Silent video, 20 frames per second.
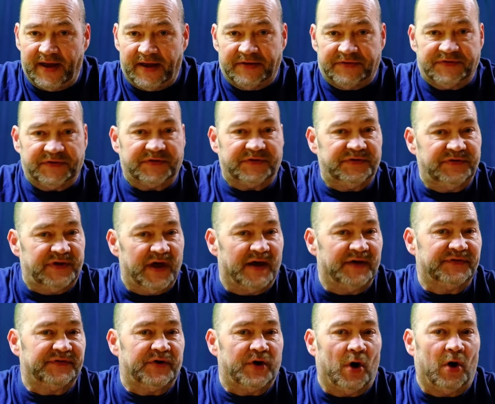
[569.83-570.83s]
It just
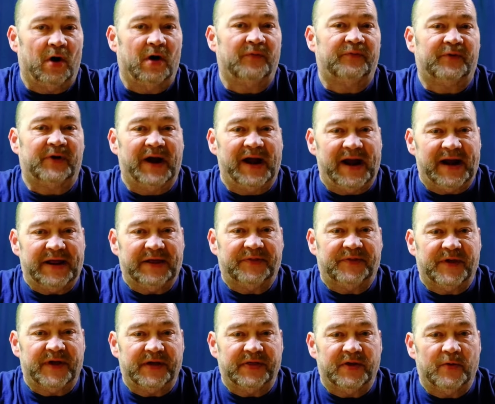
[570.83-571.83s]
doesn't offer
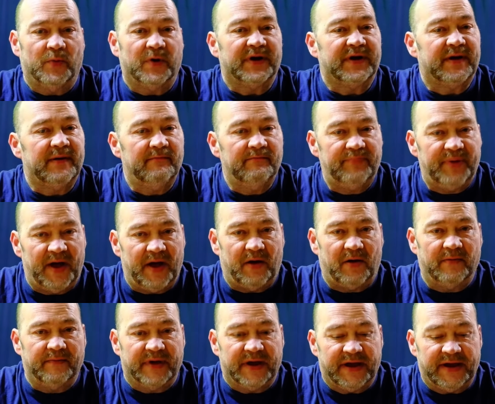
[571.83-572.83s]
anything that would
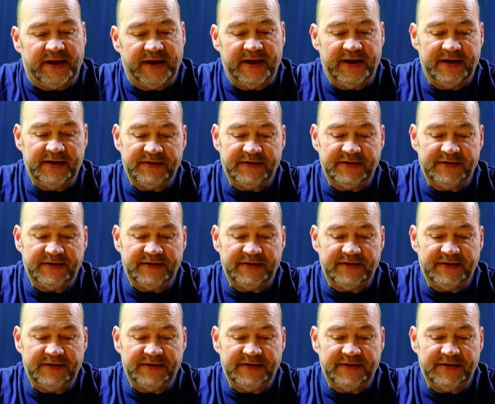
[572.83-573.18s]
compel me